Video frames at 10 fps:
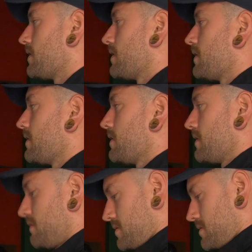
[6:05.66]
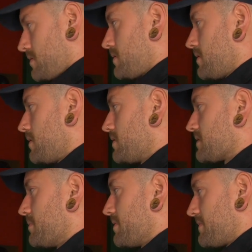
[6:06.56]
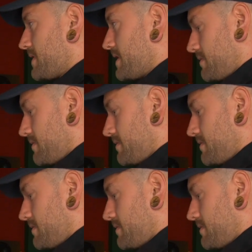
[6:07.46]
Play low for now.